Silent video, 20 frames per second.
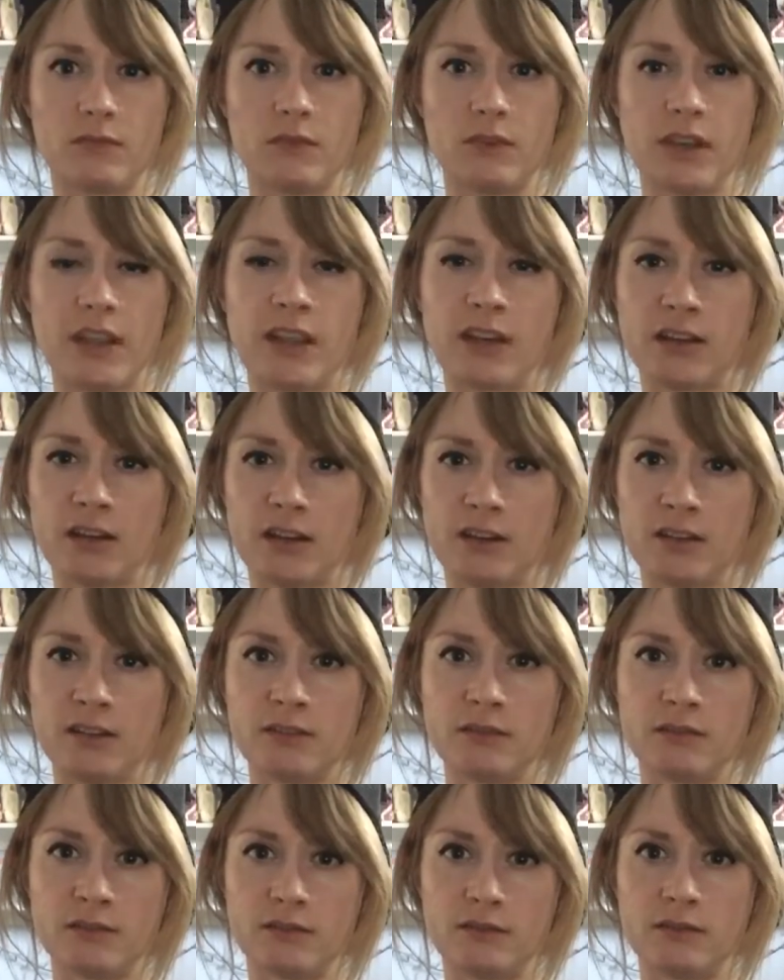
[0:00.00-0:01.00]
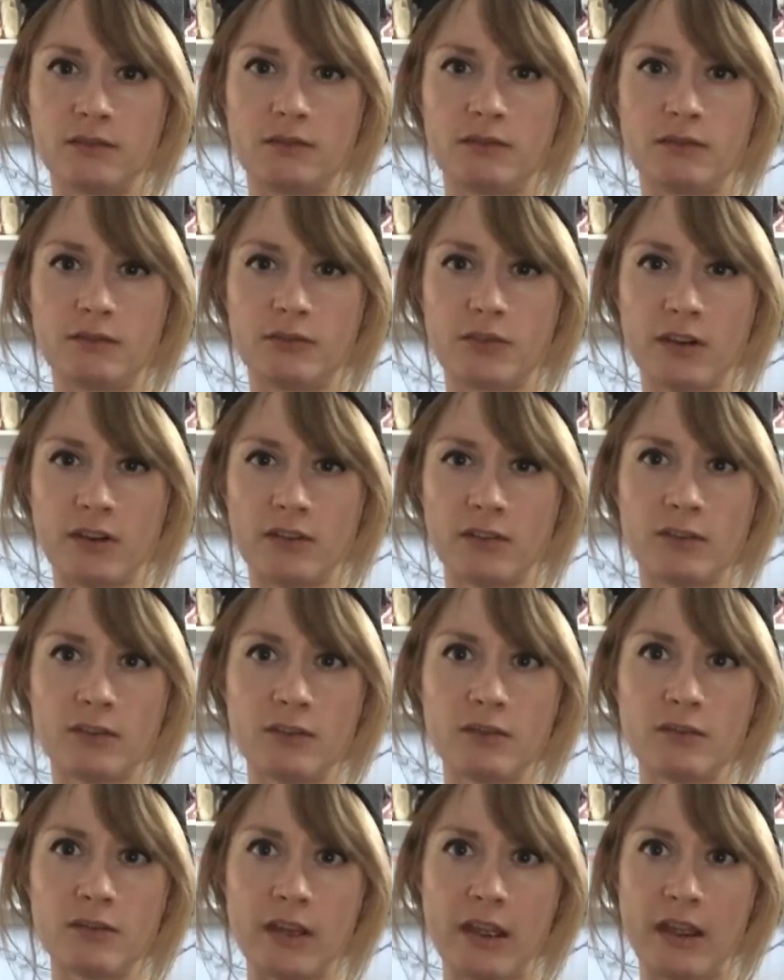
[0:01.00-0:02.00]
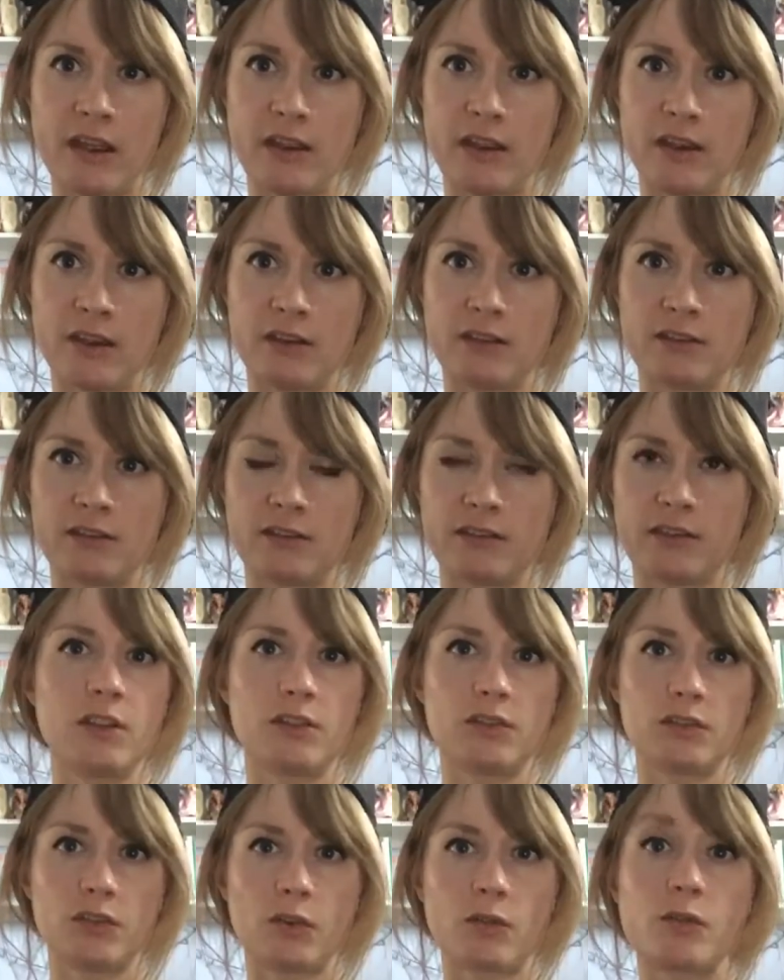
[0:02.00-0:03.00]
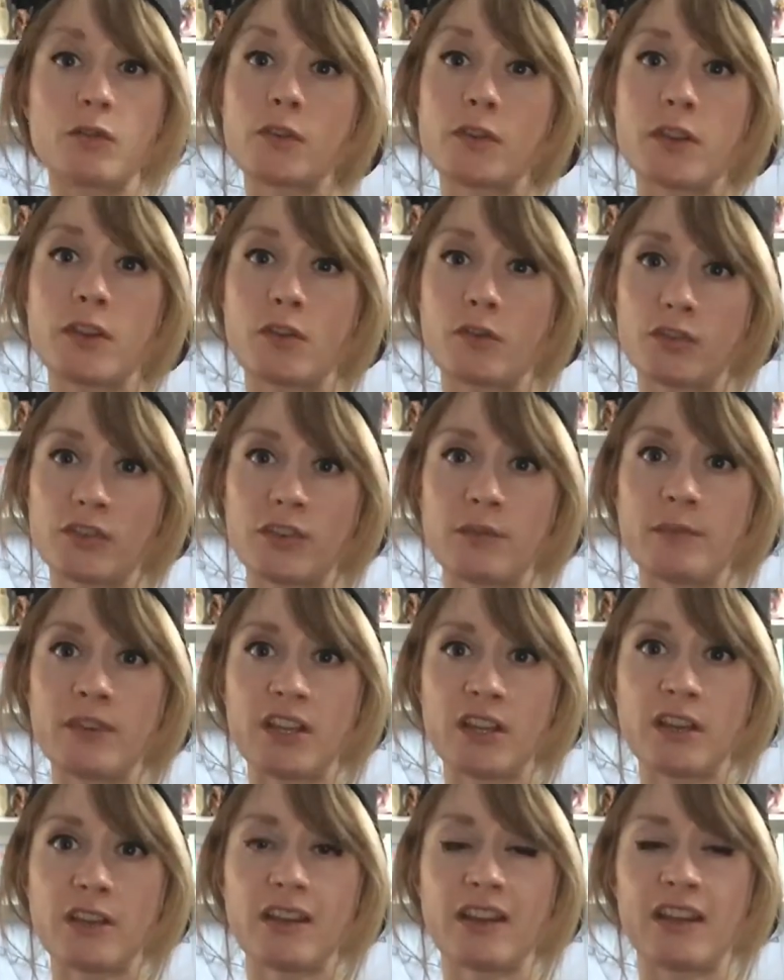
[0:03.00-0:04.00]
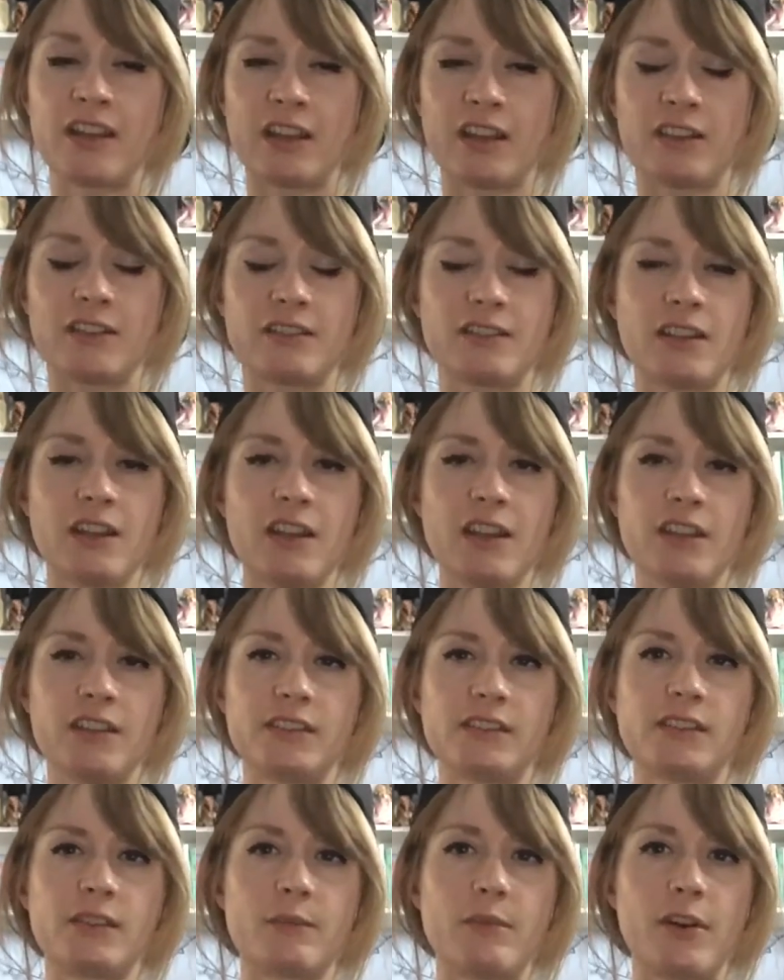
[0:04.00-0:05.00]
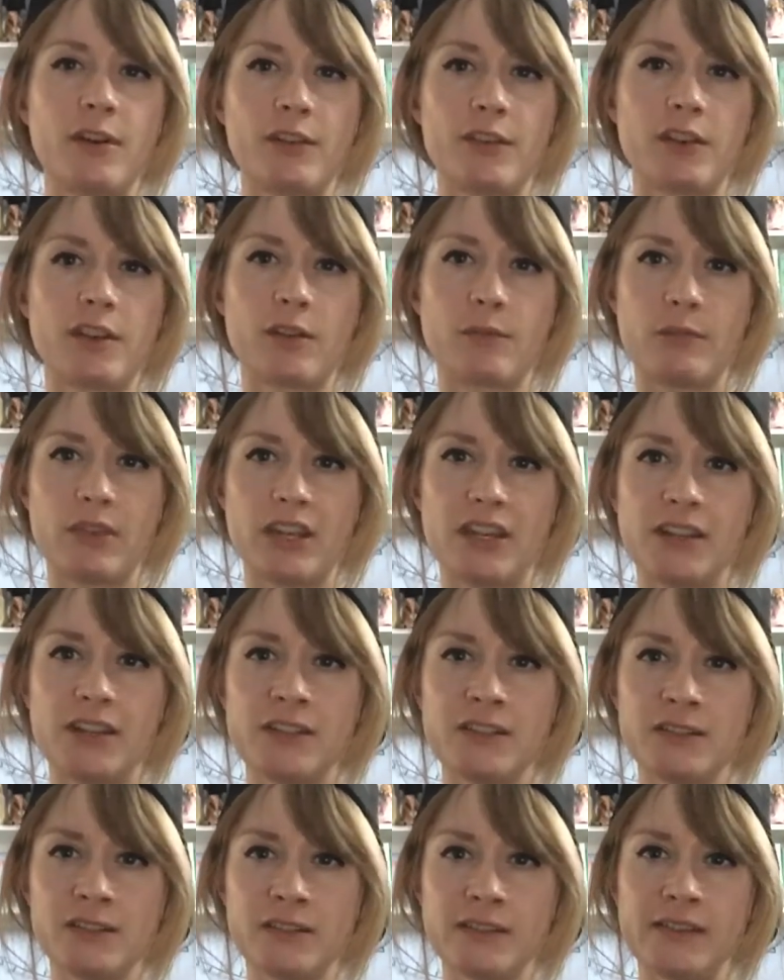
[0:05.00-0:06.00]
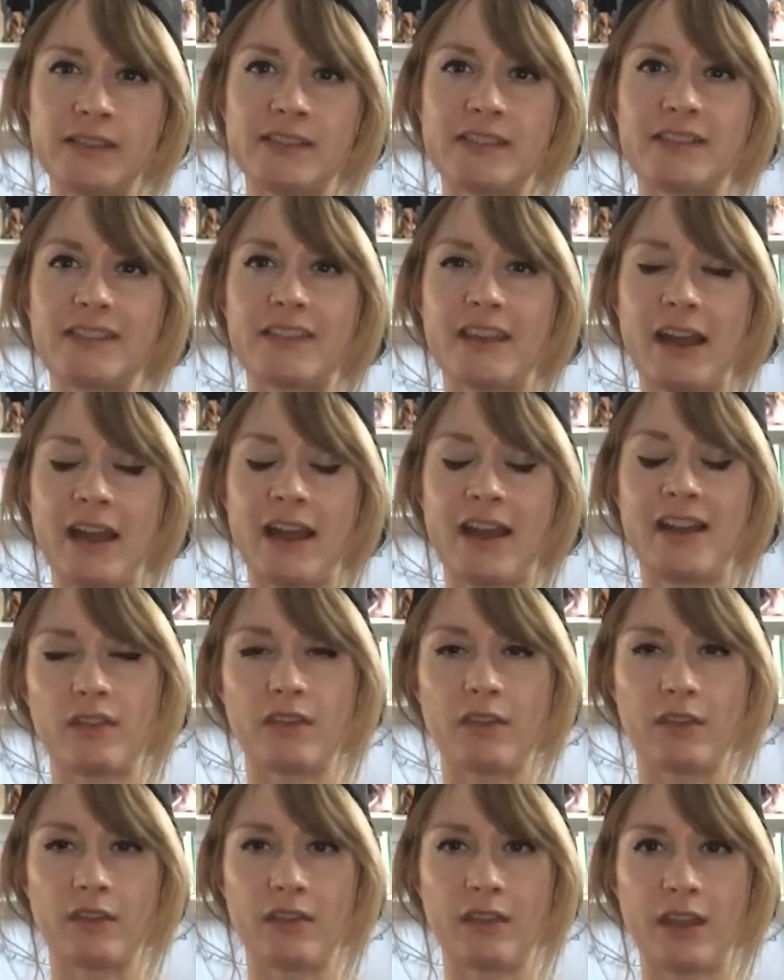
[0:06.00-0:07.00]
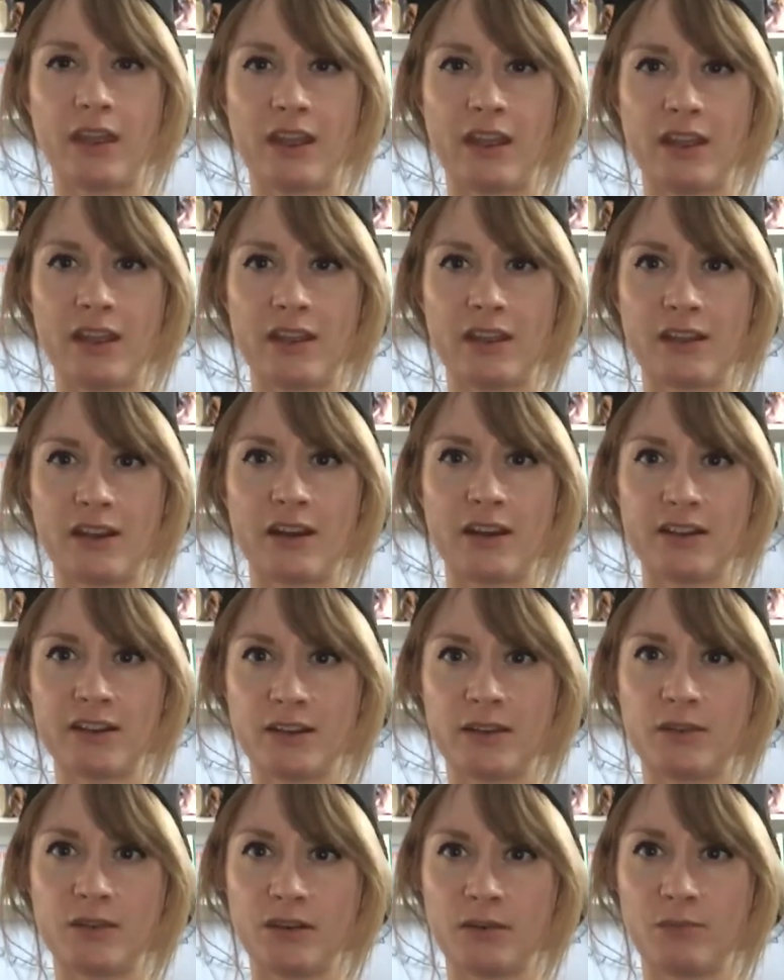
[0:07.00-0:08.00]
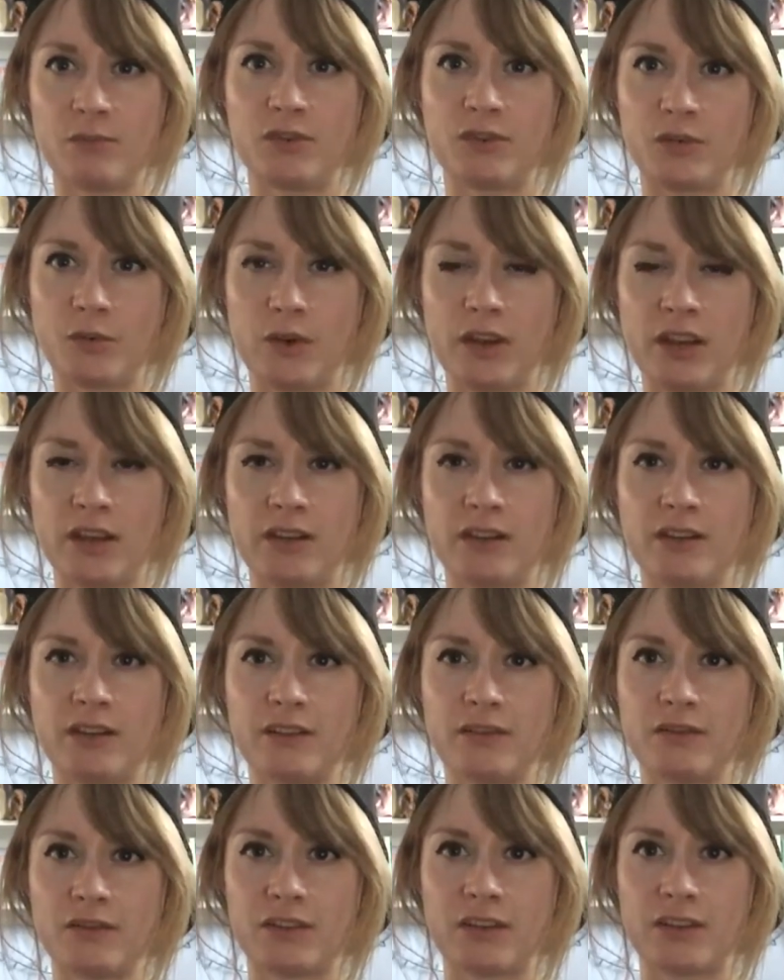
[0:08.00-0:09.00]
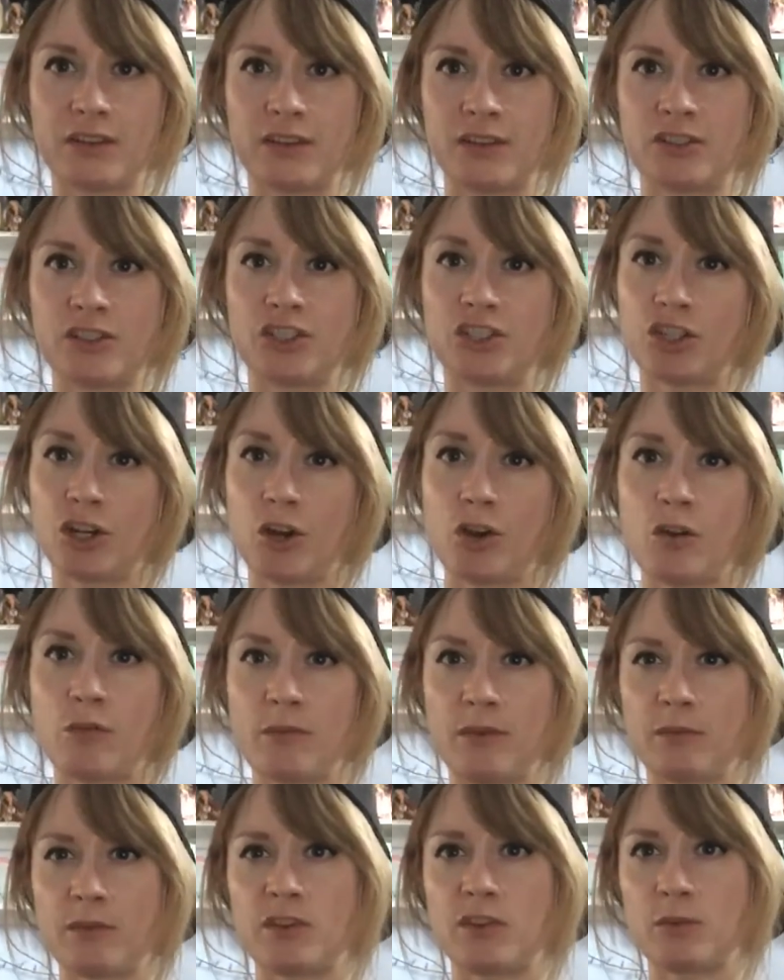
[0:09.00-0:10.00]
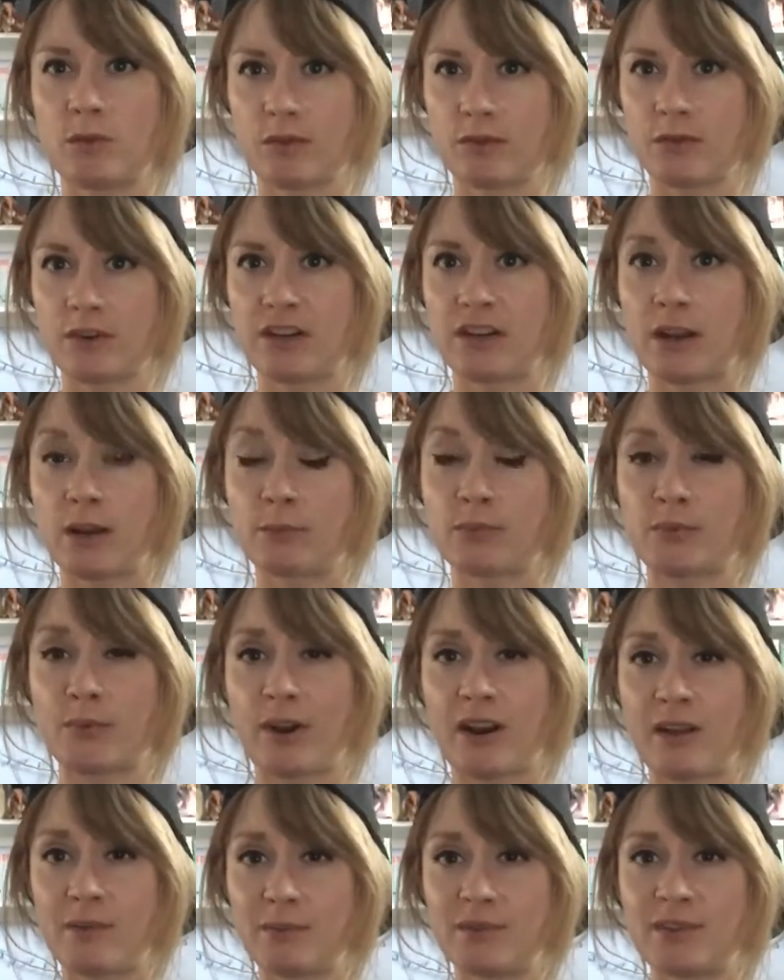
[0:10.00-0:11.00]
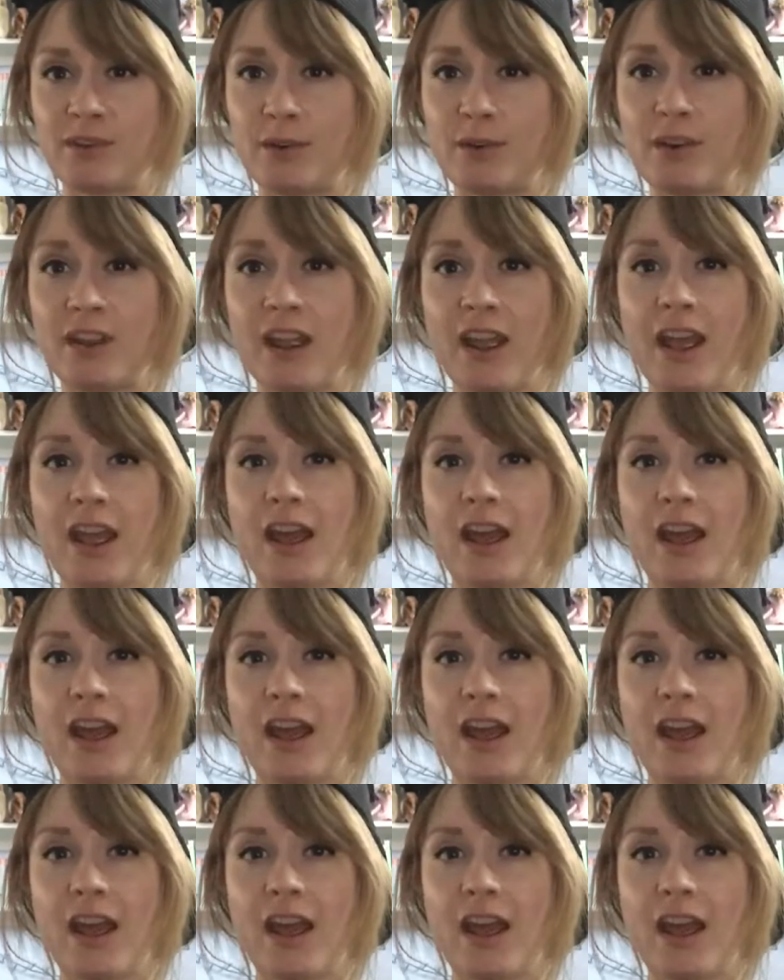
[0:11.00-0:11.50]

Dana Triendl and Toku Yoshimi and some other comedians that they cut in in between the show, maybe two or three times per episode,